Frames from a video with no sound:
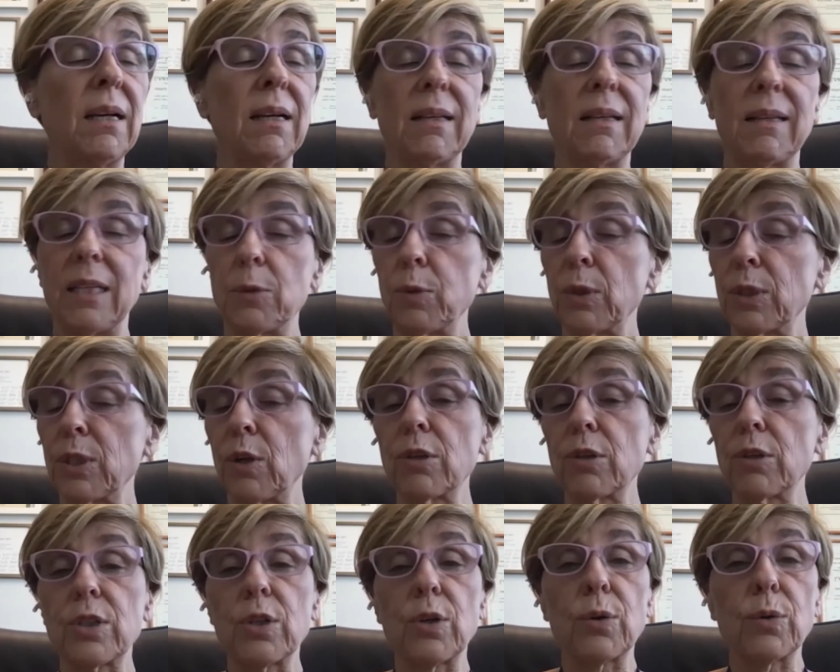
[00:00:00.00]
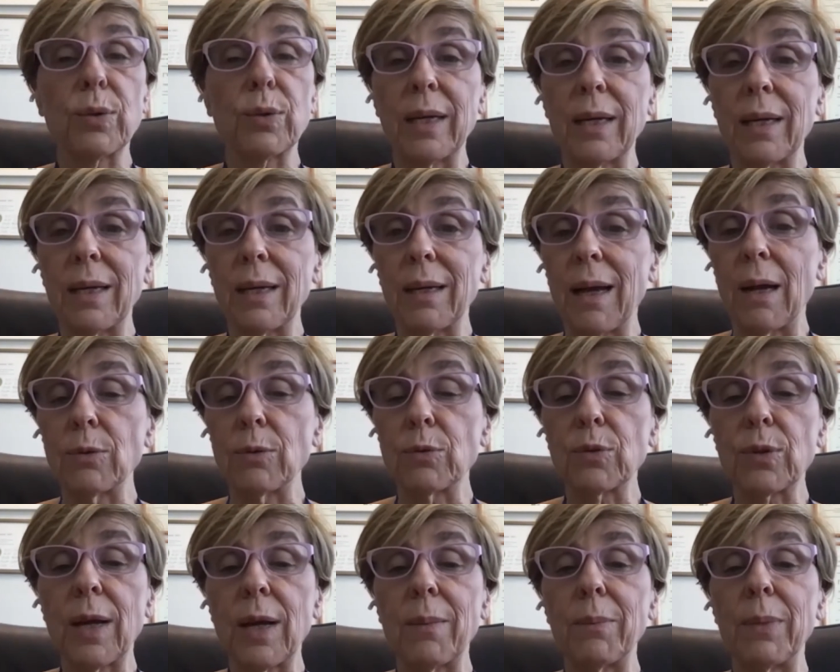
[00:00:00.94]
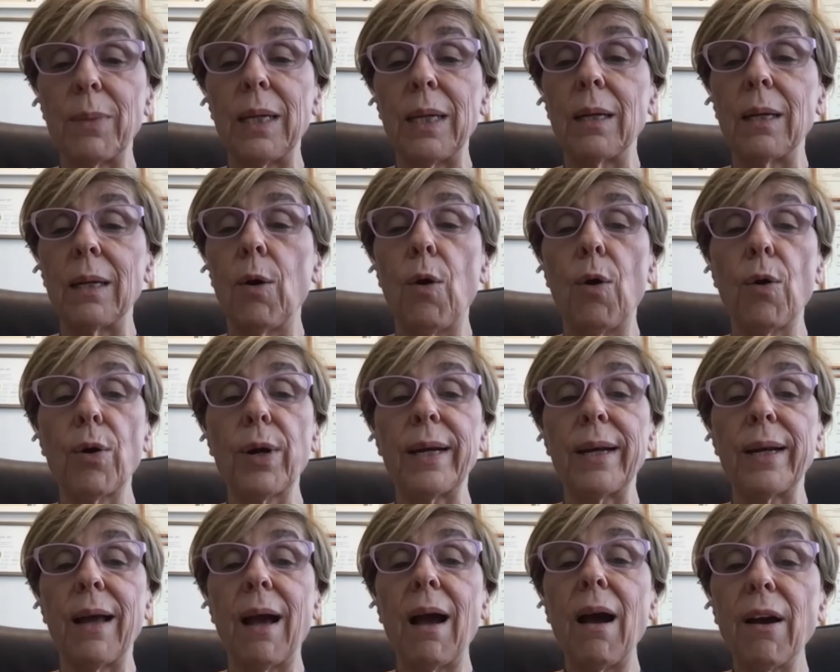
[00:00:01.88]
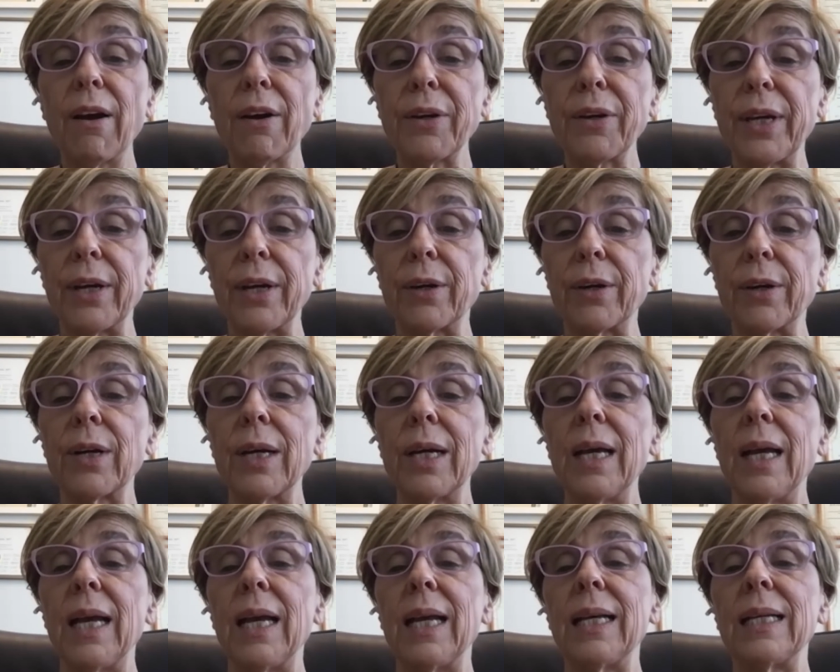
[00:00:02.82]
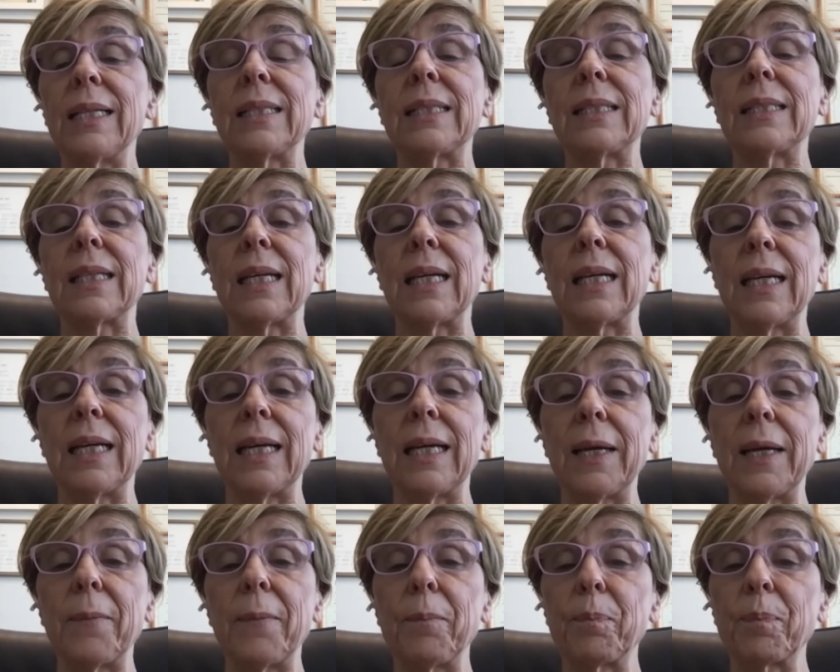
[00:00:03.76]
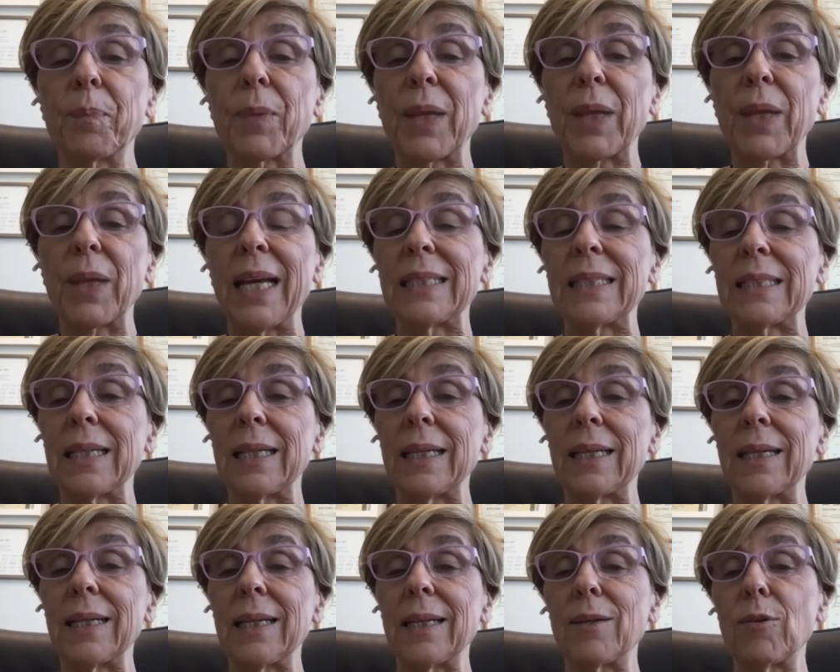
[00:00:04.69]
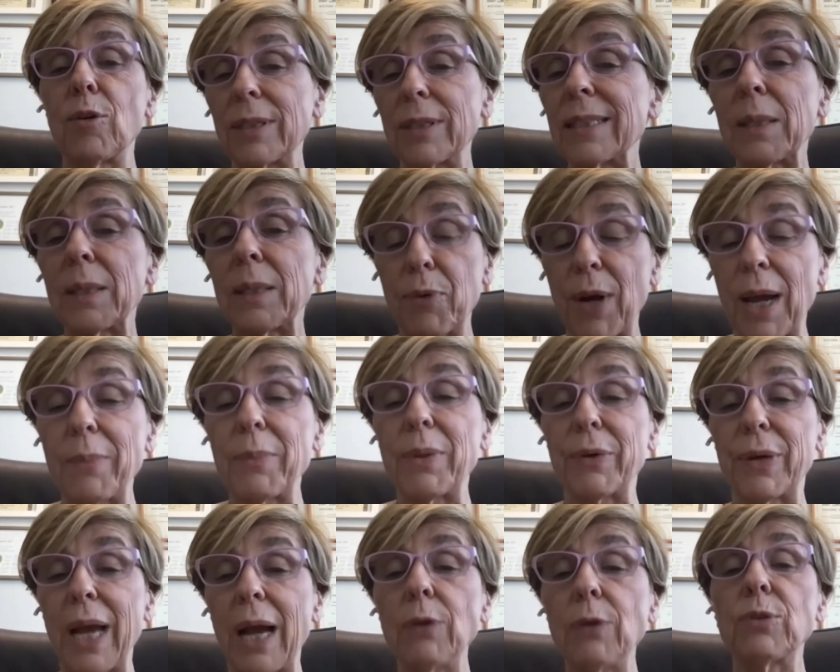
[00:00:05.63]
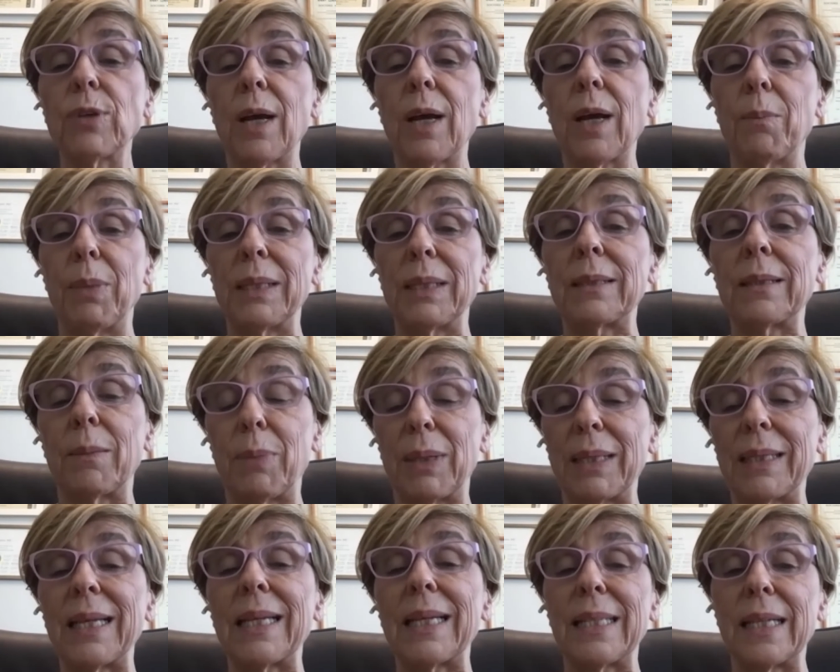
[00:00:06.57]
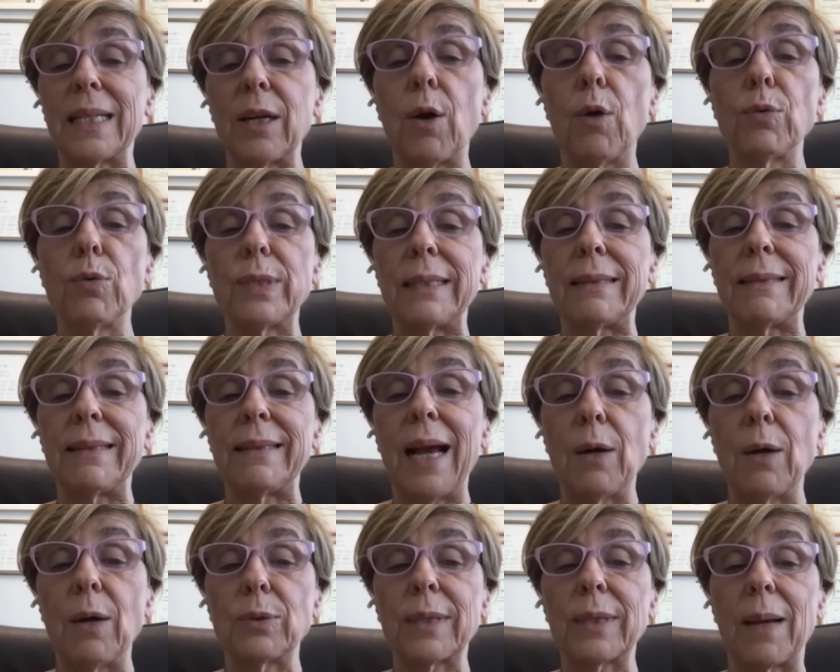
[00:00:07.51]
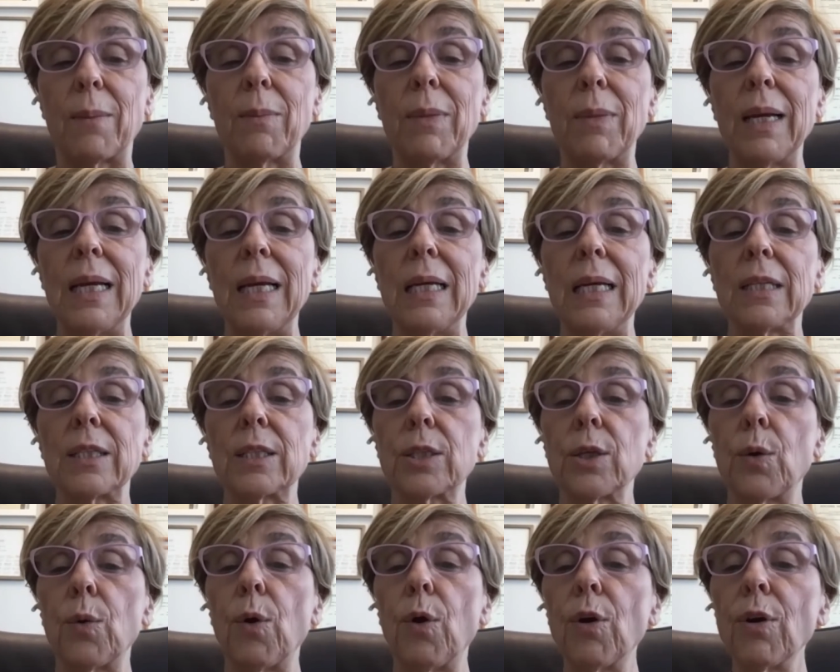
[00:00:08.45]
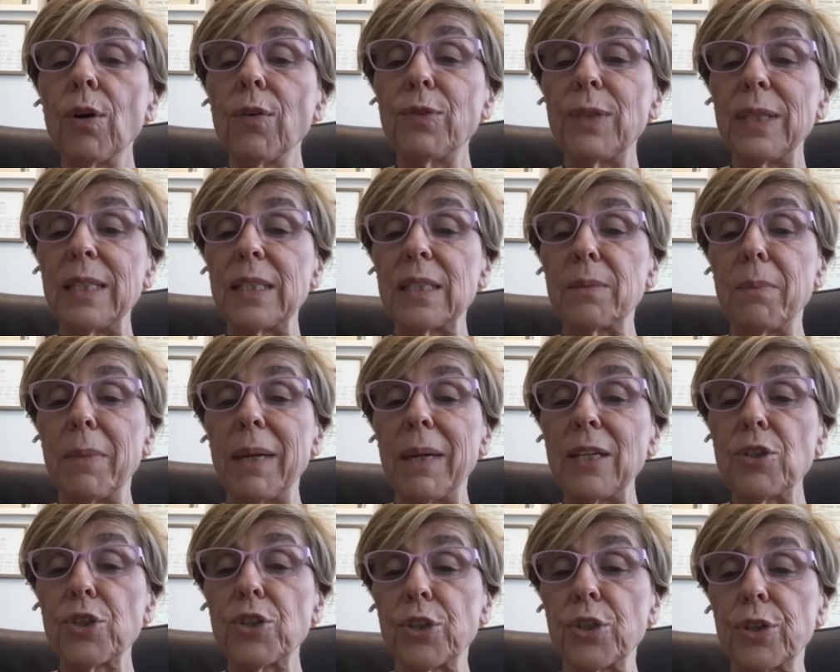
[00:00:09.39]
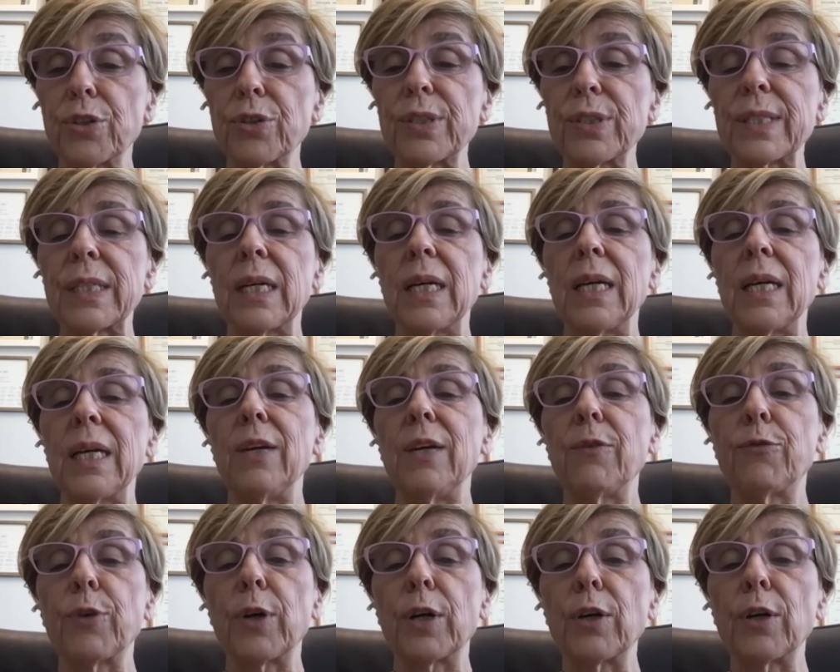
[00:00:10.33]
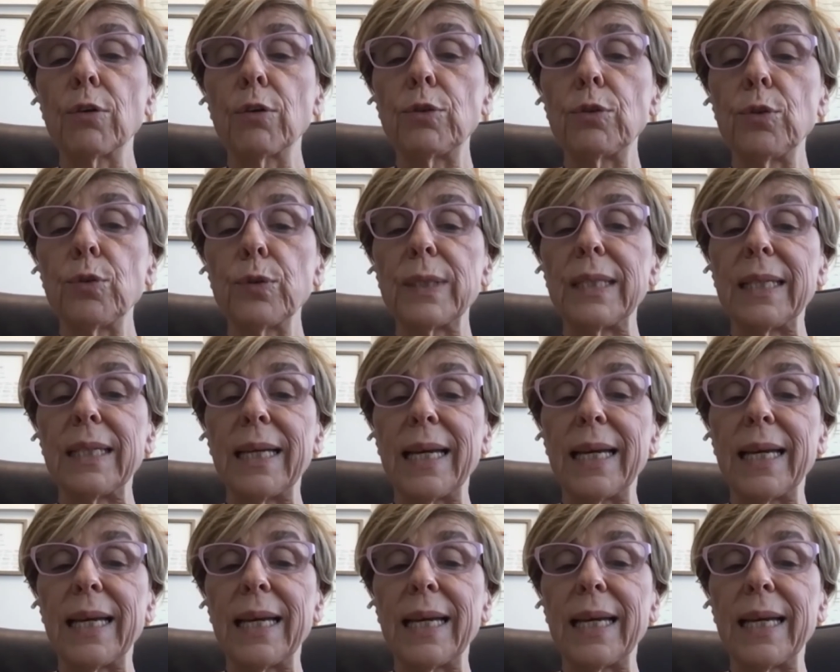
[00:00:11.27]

This was also the outcome in Hawk and Harrier as not as a primary outcome, but as an OCT outcome. So all of these measures, if you are not using